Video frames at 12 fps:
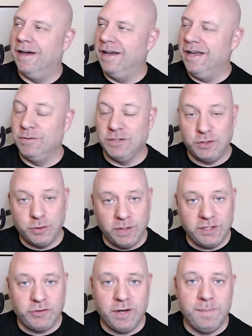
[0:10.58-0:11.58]
It was a
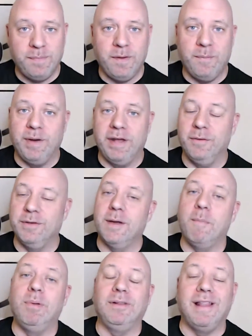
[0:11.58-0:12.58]
short trip, but it was
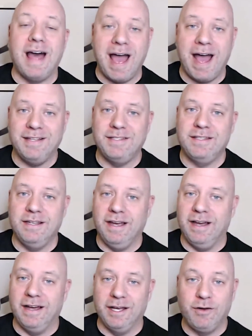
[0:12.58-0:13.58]
a blast.
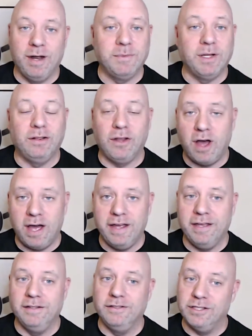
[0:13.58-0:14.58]
I crammed a
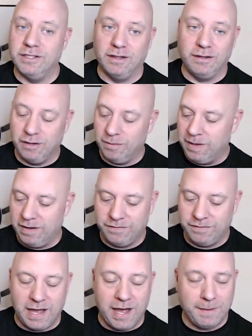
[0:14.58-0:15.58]
lot in just a little bit of
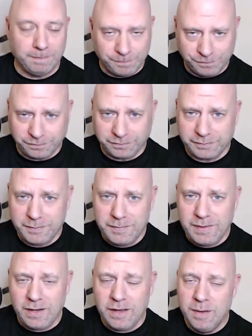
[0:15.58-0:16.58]
time.
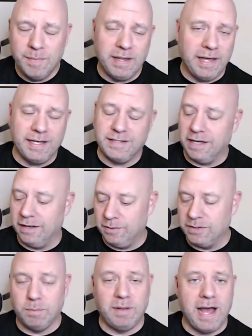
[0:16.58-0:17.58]
But like I said, it
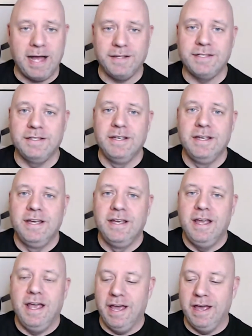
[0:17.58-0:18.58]
was a blast.
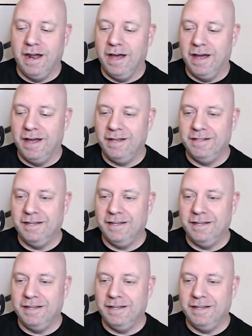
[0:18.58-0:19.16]
And I